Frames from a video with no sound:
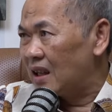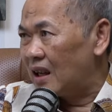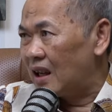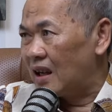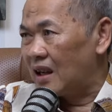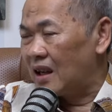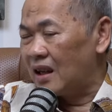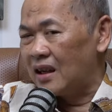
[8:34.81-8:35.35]

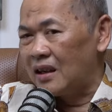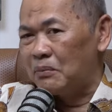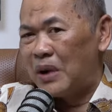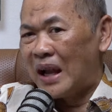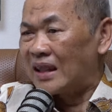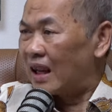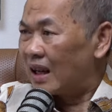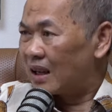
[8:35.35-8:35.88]

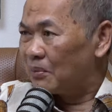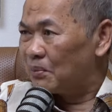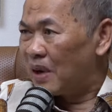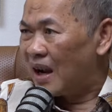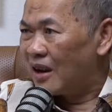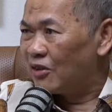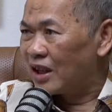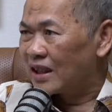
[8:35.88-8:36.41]
Bantar
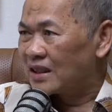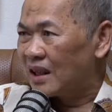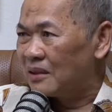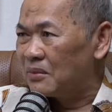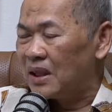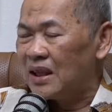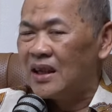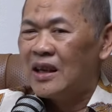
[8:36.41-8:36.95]
Gebang, for
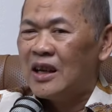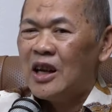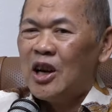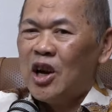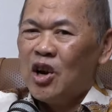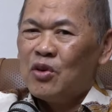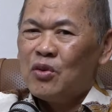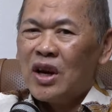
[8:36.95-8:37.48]
example,
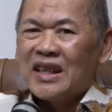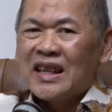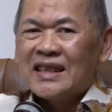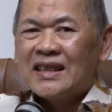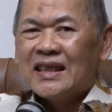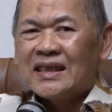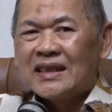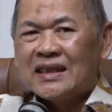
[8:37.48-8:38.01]
what is
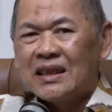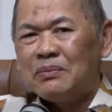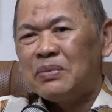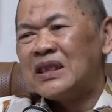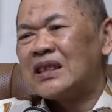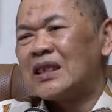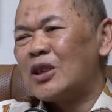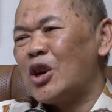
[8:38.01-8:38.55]
the
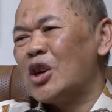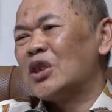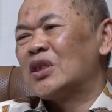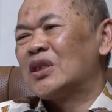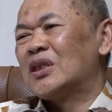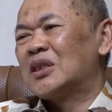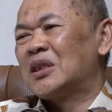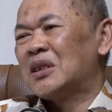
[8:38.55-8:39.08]
cheapest
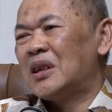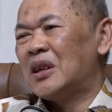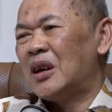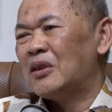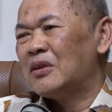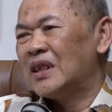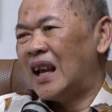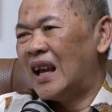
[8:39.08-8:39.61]
cost
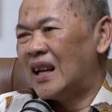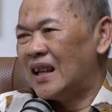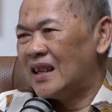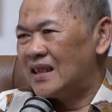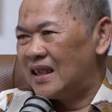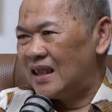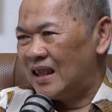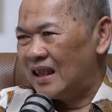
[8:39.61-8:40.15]
of the
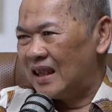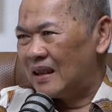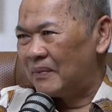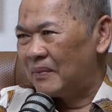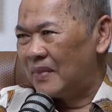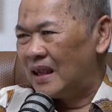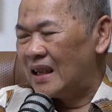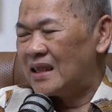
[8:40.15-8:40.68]
energy?
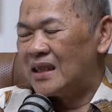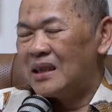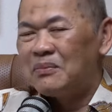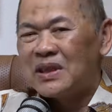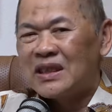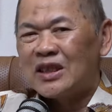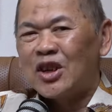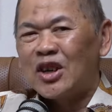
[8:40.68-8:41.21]
The
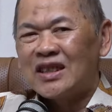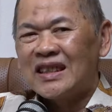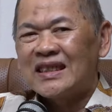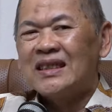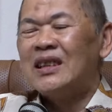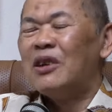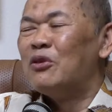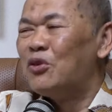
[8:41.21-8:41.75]
cheapest cost is
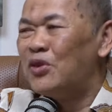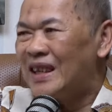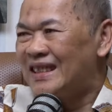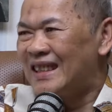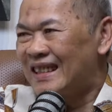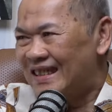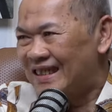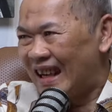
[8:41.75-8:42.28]
the
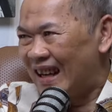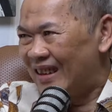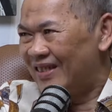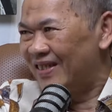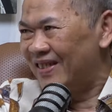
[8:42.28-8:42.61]
waste itself.